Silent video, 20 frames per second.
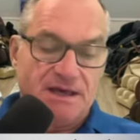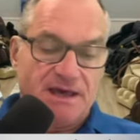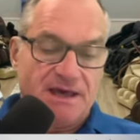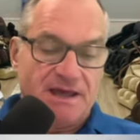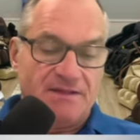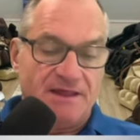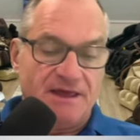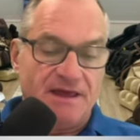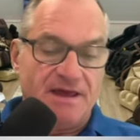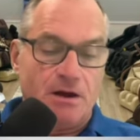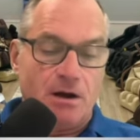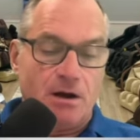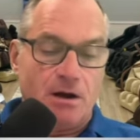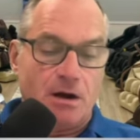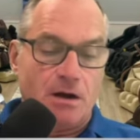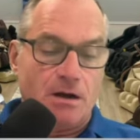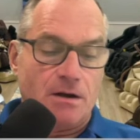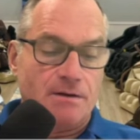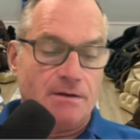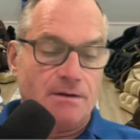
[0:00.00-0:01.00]
and they
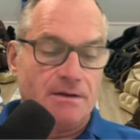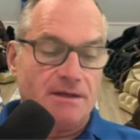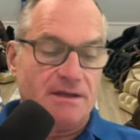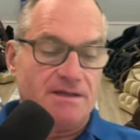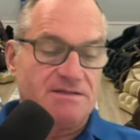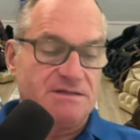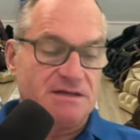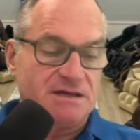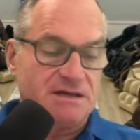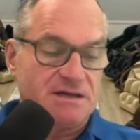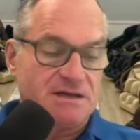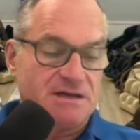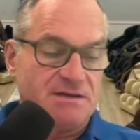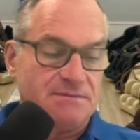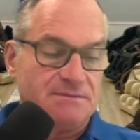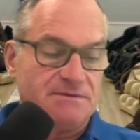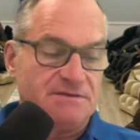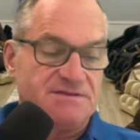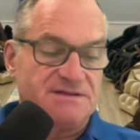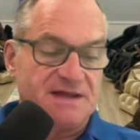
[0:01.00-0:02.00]
are uh,
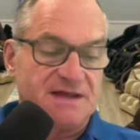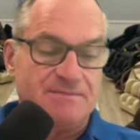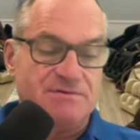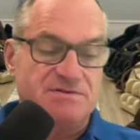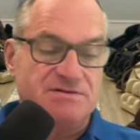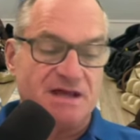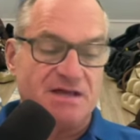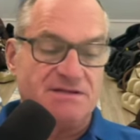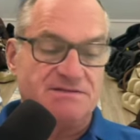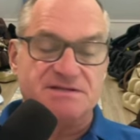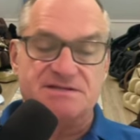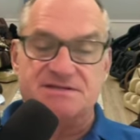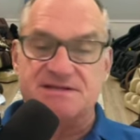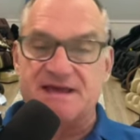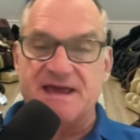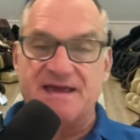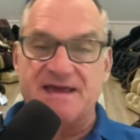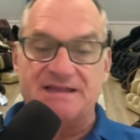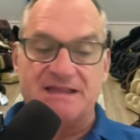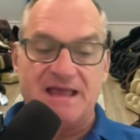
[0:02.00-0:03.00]
the same sales as they
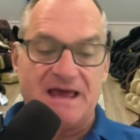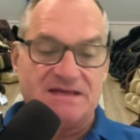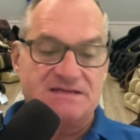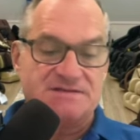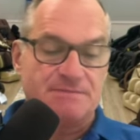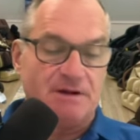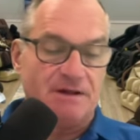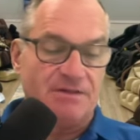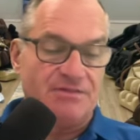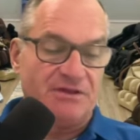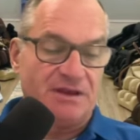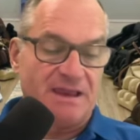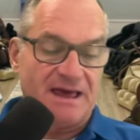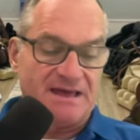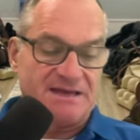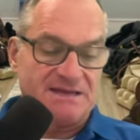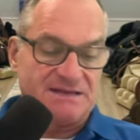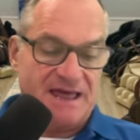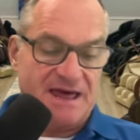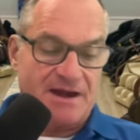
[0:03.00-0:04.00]
had last month,
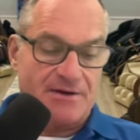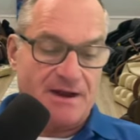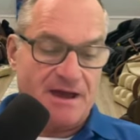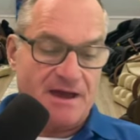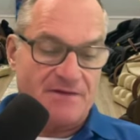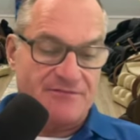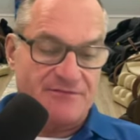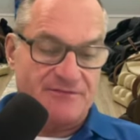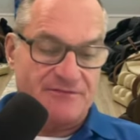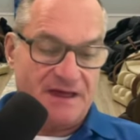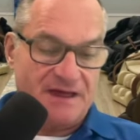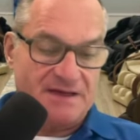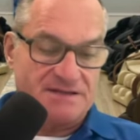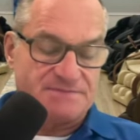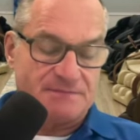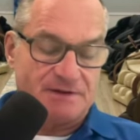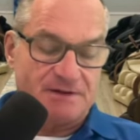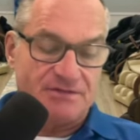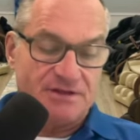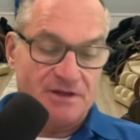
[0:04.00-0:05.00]
the latter half of last
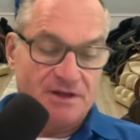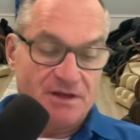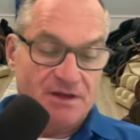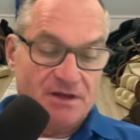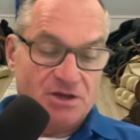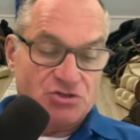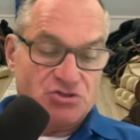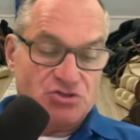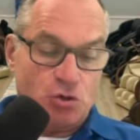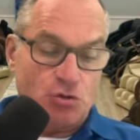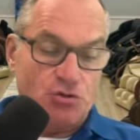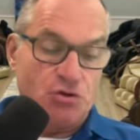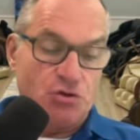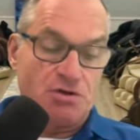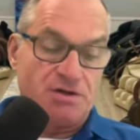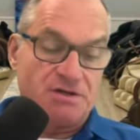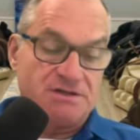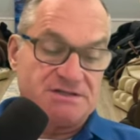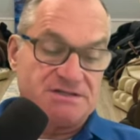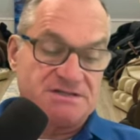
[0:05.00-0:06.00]
month. So you
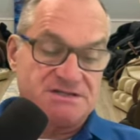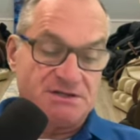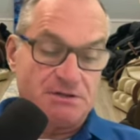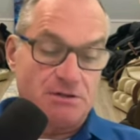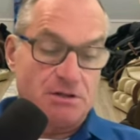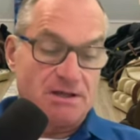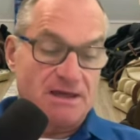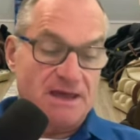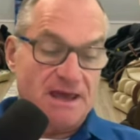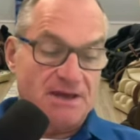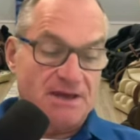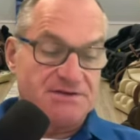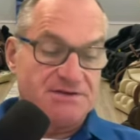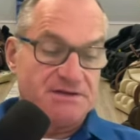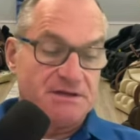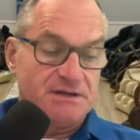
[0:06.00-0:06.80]
can still get